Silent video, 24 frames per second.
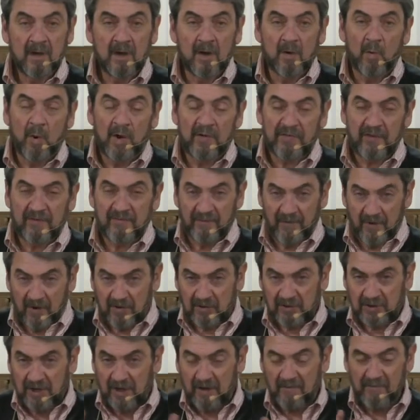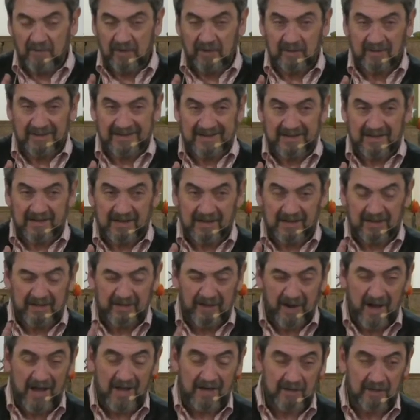What the first covenant could
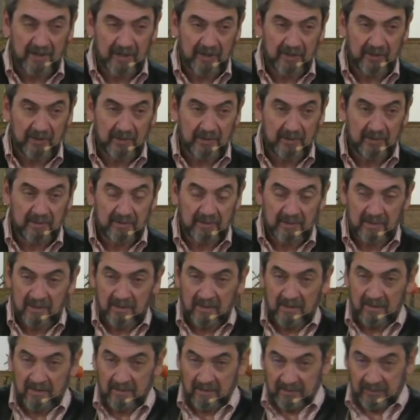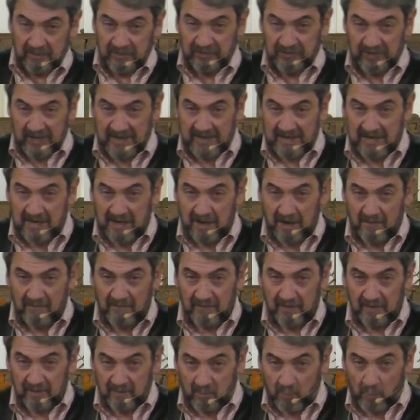not do, the second
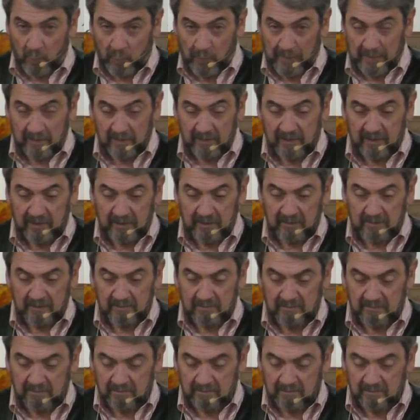covenant will do.